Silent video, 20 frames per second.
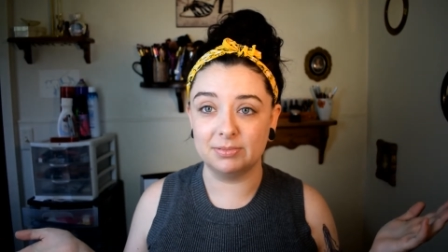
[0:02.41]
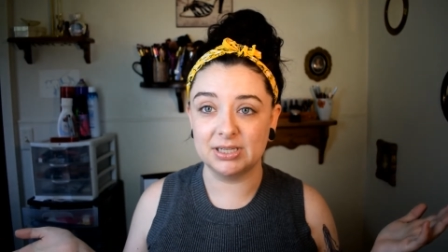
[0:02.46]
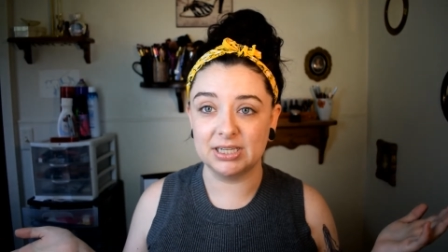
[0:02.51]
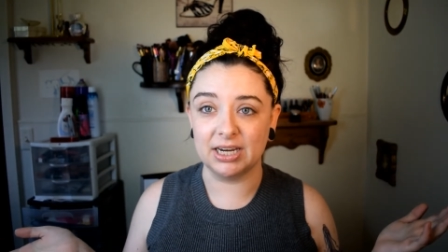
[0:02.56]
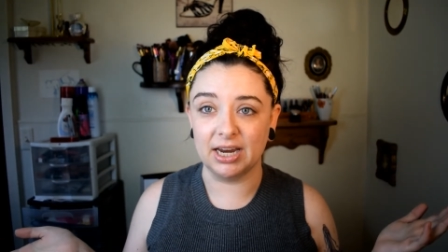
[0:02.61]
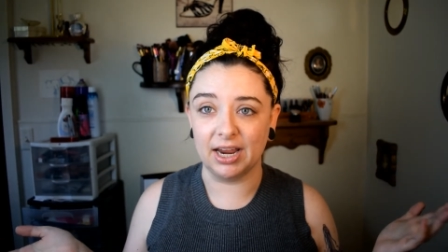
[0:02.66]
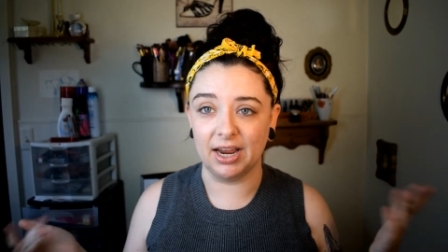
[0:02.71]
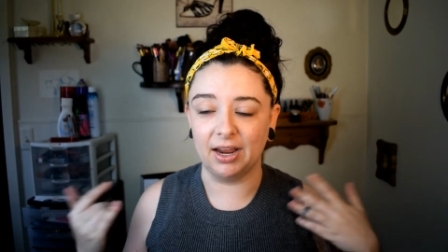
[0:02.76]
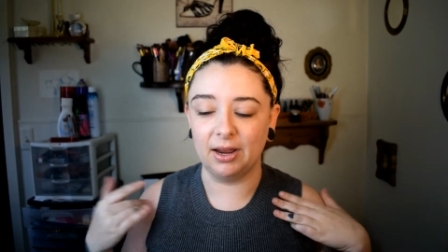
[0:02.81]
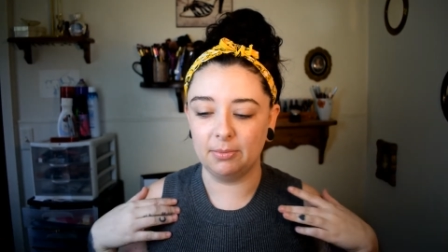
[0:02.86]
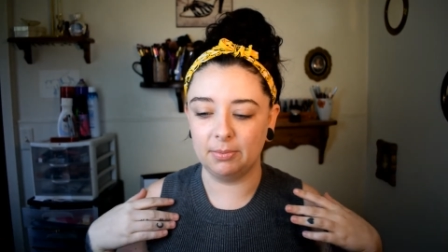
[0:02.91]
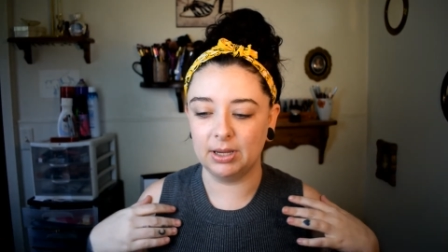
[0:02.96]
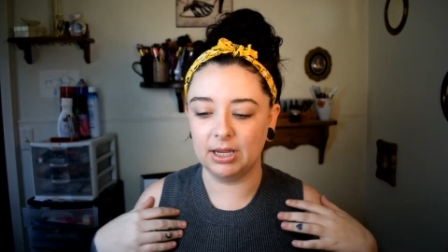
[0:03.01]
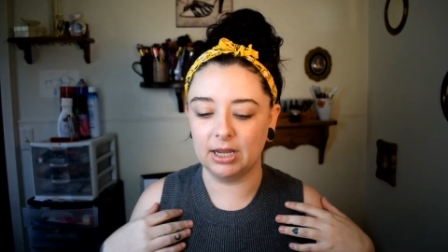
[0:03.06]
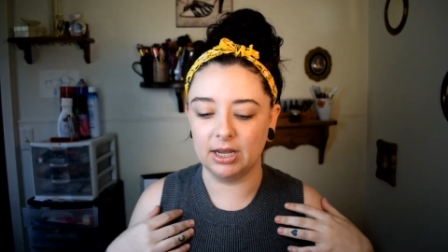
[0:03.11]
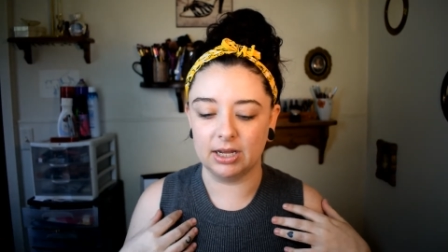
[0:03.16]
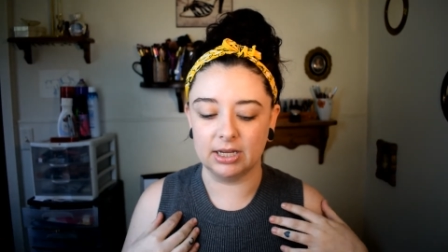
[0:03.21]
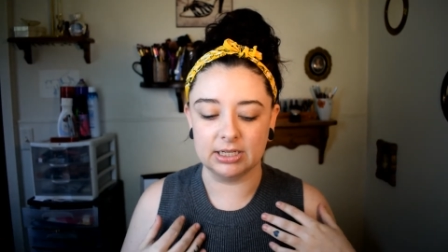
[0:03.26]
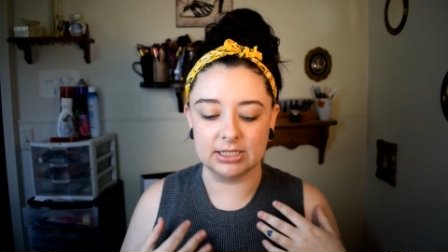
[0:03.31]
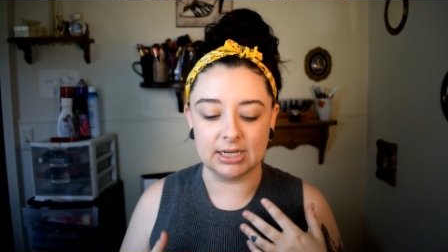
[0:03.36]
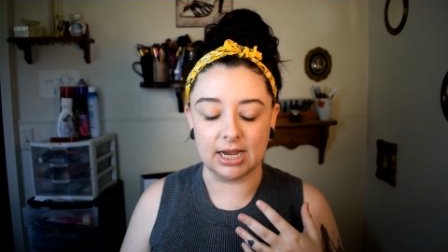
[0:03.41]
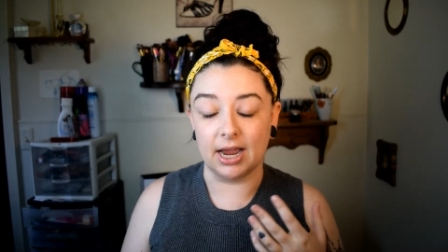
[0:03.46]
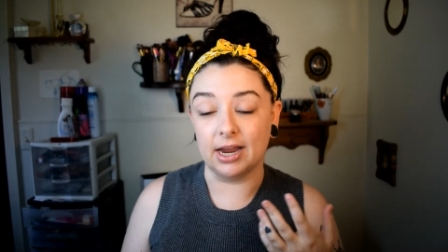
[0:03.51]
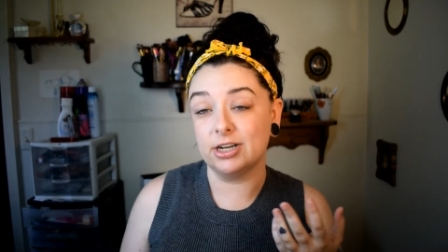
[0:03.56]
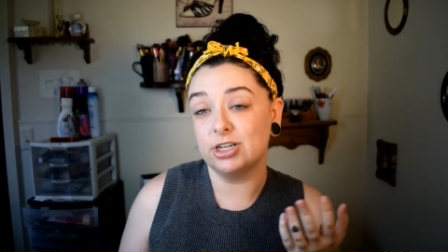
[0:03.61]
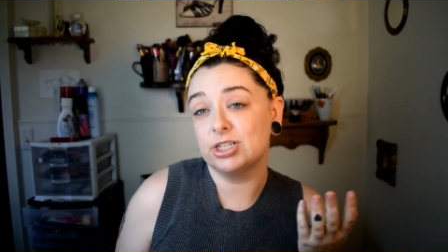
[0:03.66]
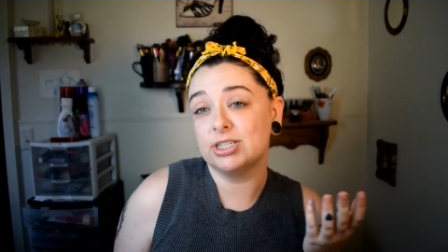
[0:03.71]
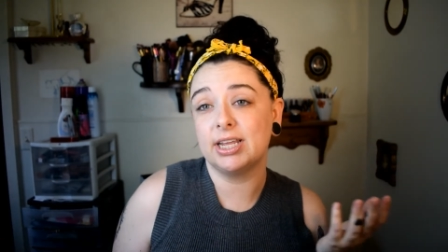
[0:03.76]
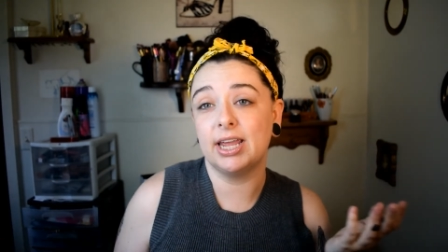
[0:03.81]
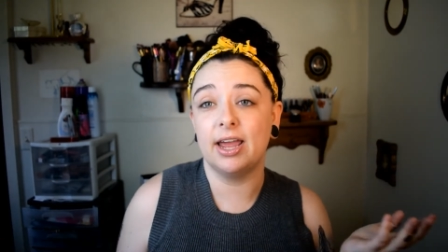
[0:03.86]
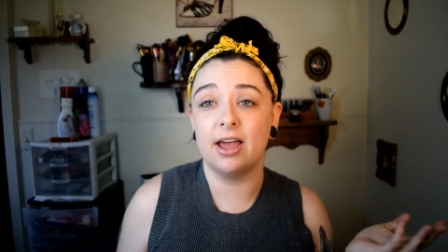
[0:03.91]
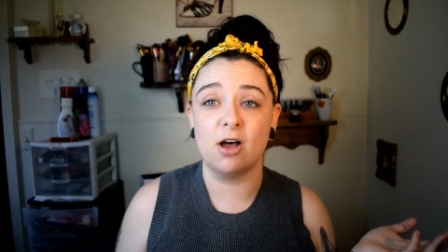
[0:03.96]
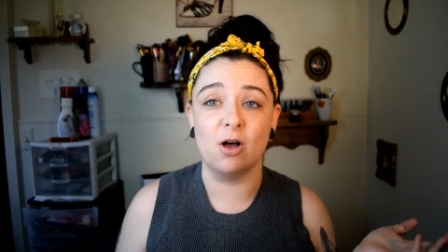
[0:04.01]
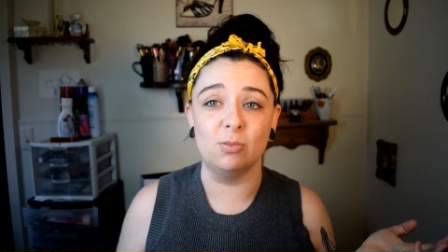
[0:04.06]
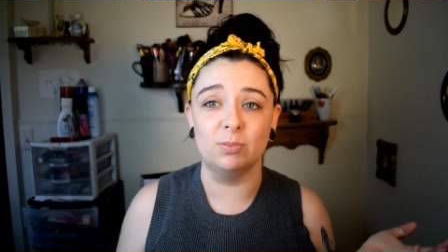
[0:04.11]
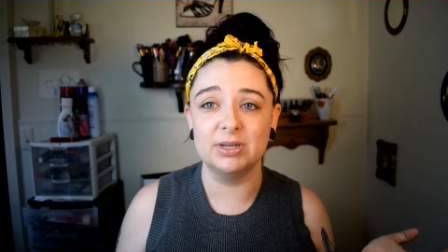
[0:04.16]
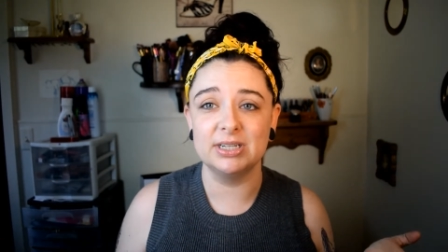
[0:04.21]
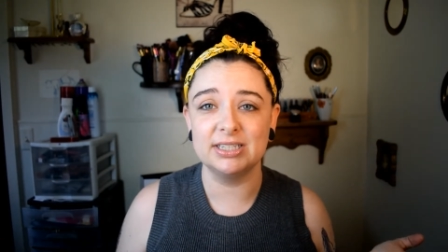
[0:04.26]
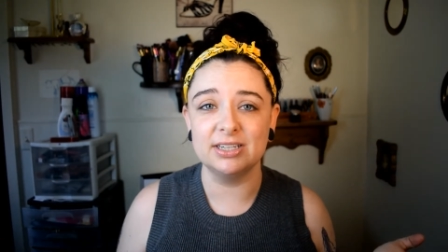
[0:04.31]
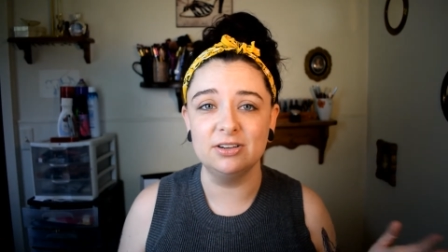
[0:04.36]
today because I just can't help
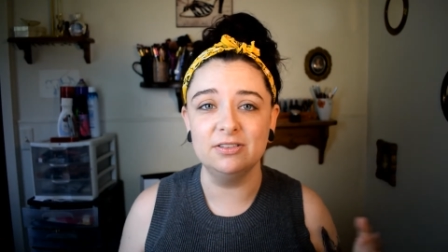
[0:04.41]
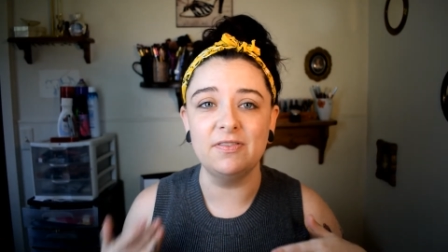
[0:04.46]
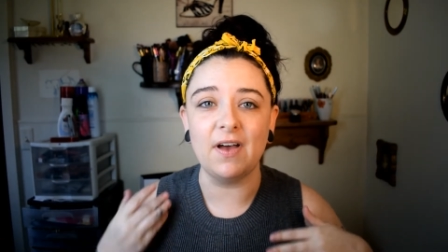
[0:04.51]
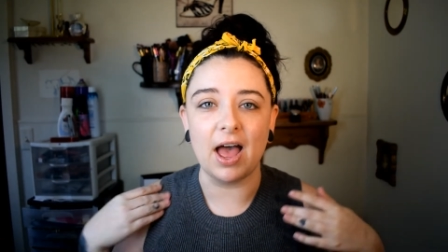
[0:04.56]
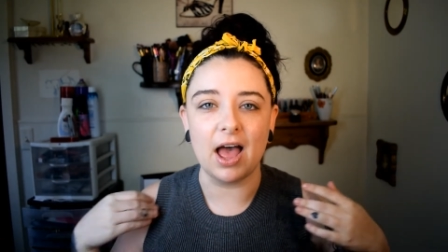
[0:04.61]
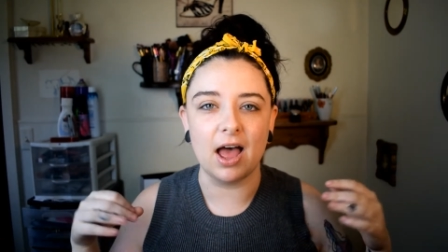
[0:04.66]
myself.